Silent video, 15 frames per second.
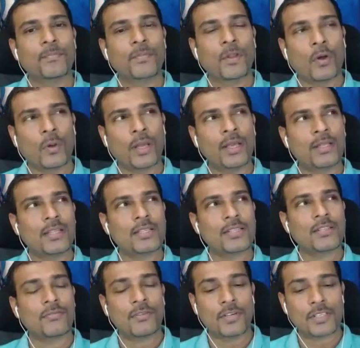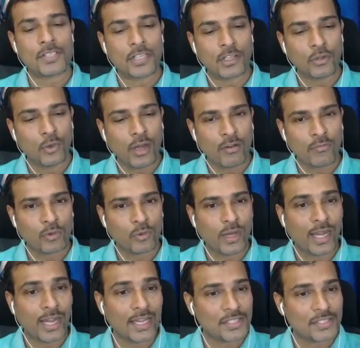Okay, that's the first thing you have to
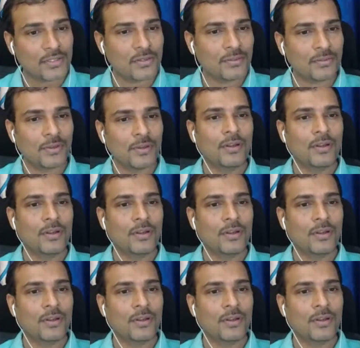answer.